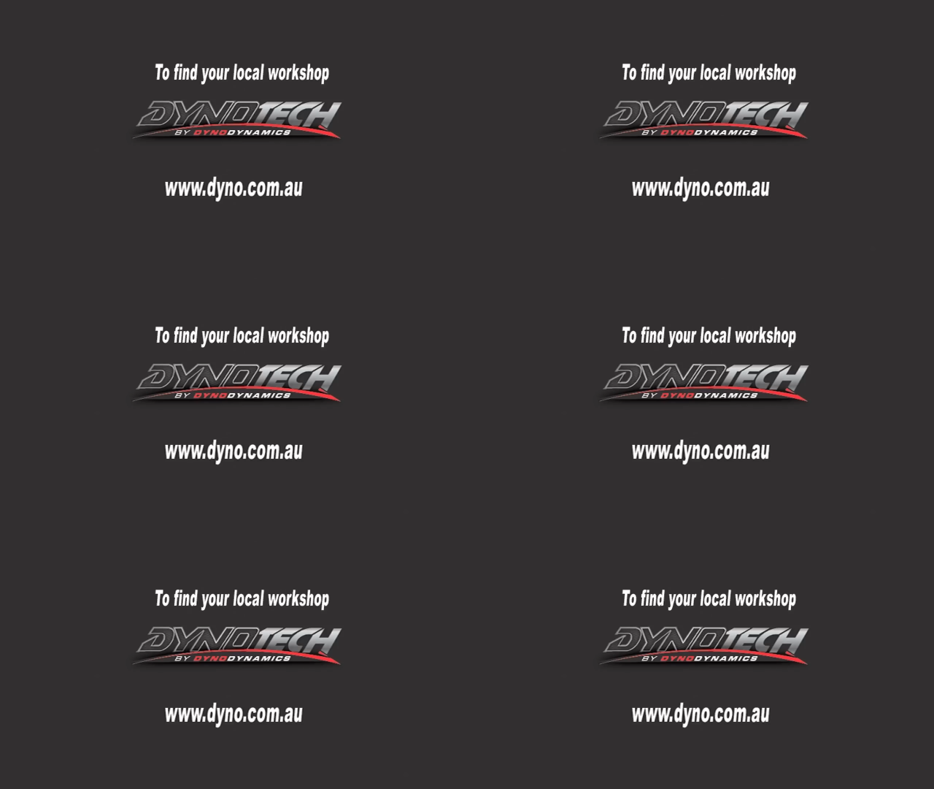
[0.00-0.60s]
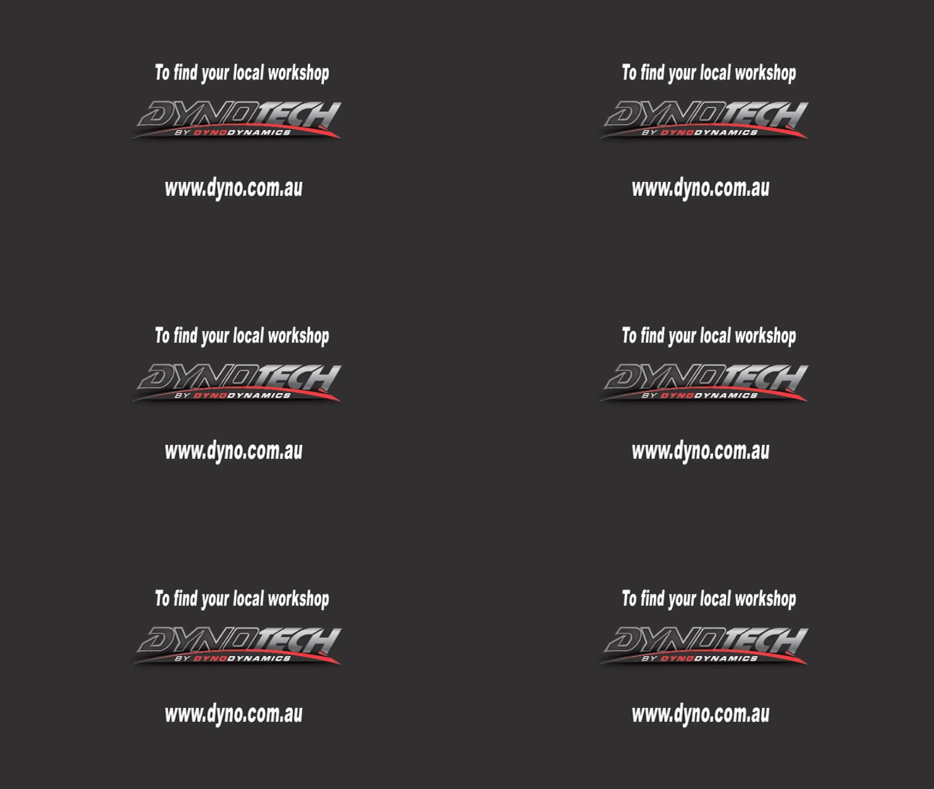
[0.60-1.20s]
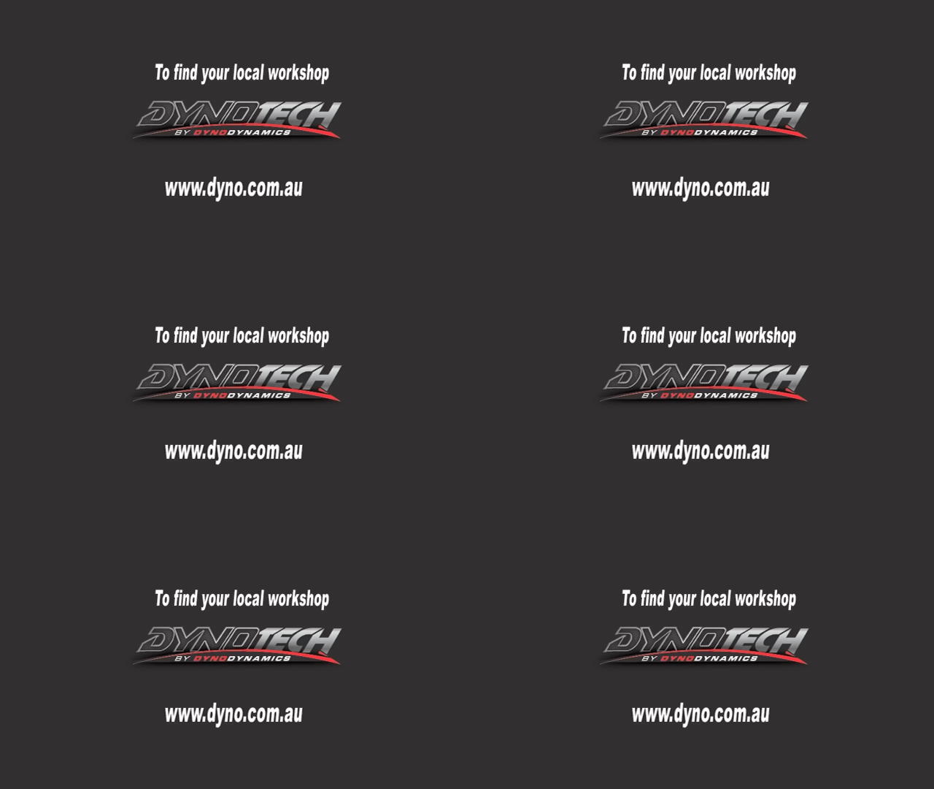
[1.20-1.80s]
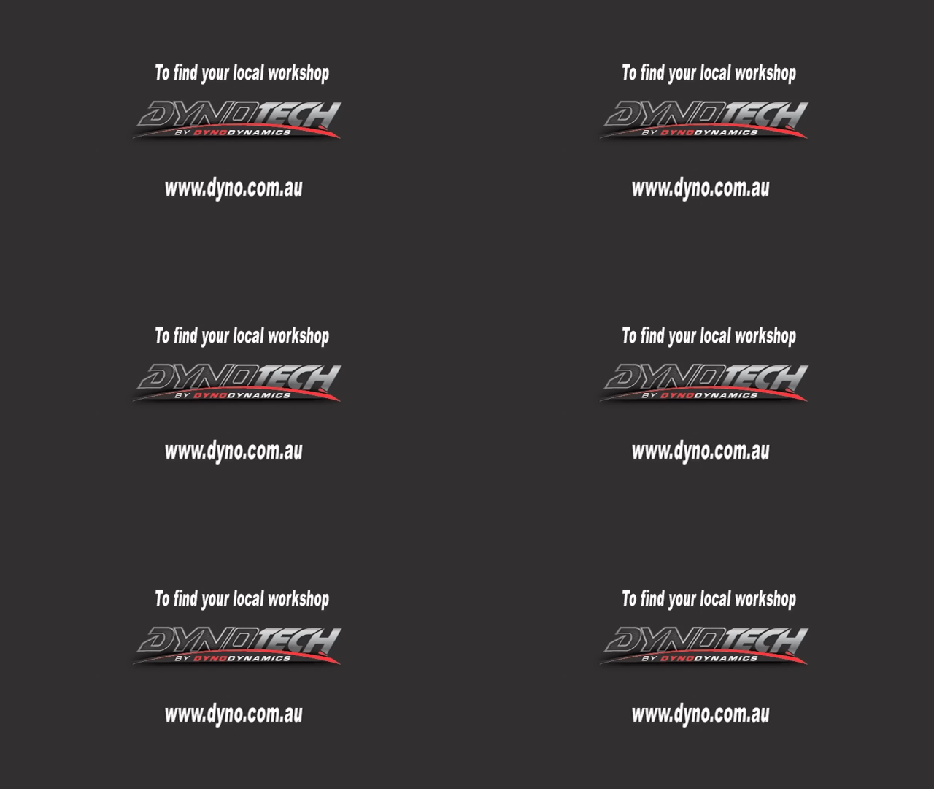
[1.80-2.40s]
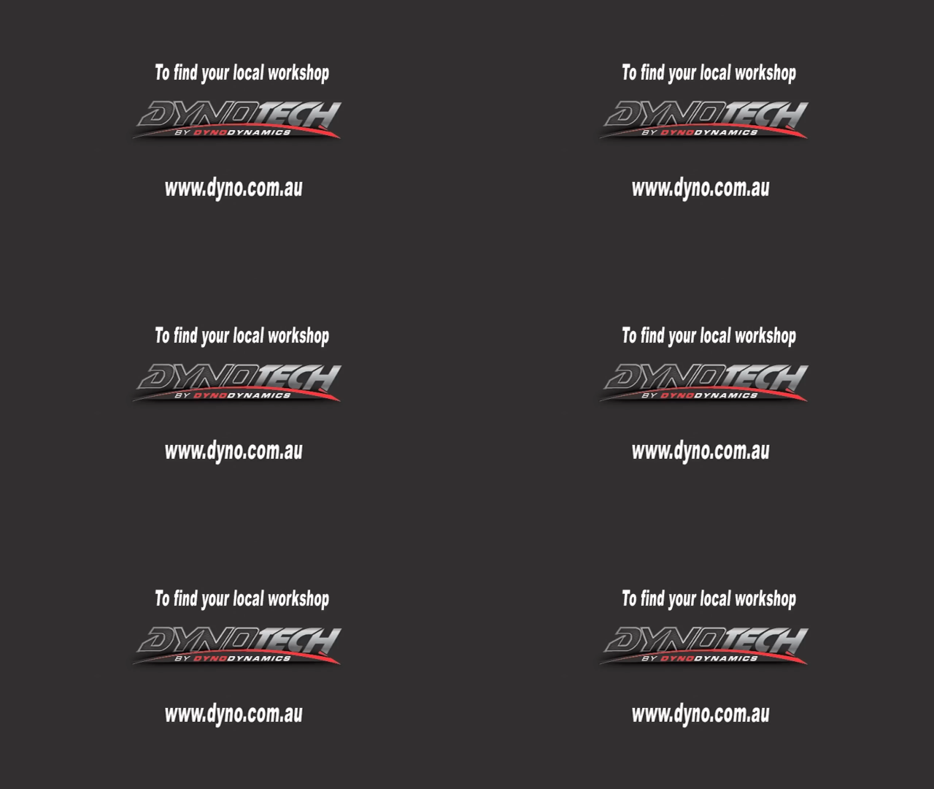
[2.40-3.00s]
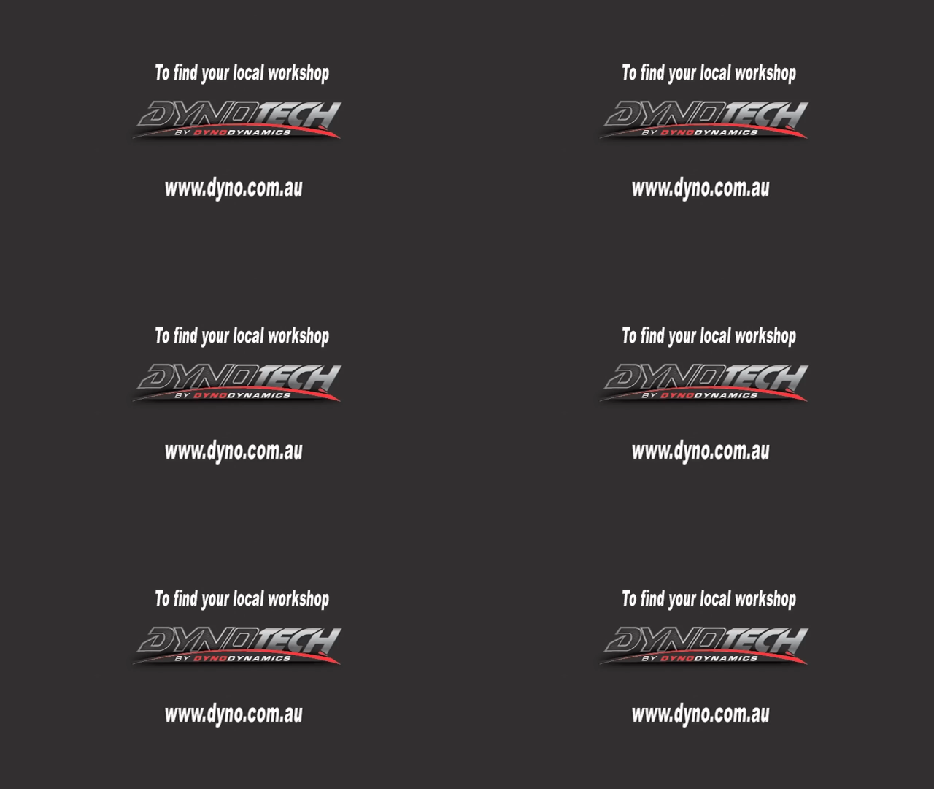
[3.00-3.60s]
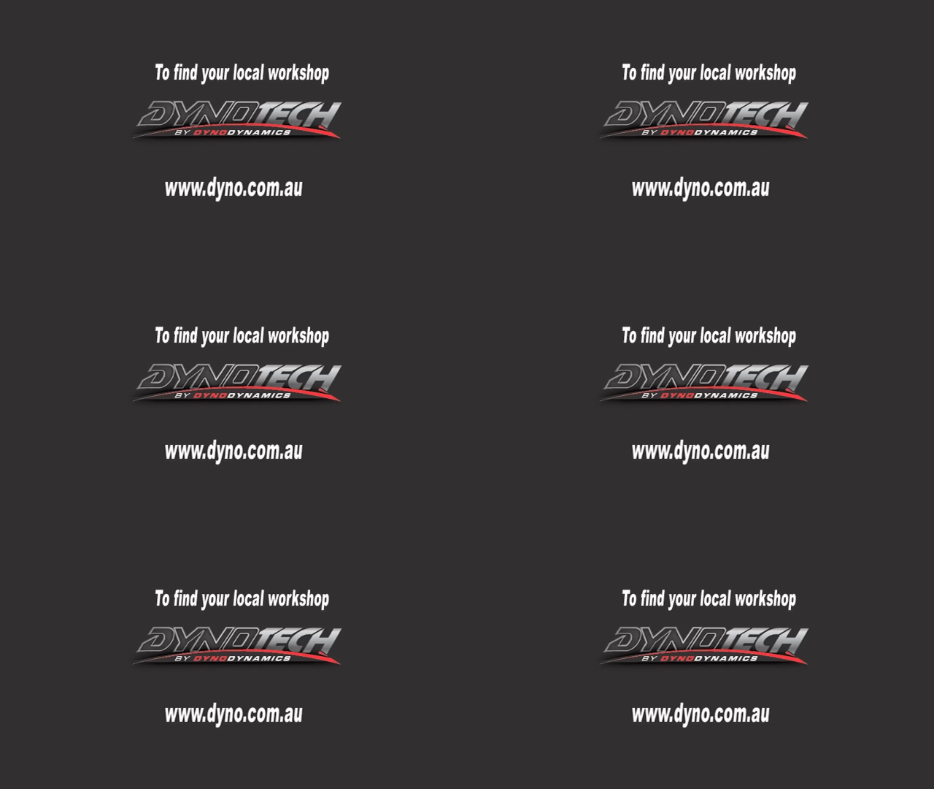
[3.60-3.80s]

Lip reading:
[unreadable: no face in view]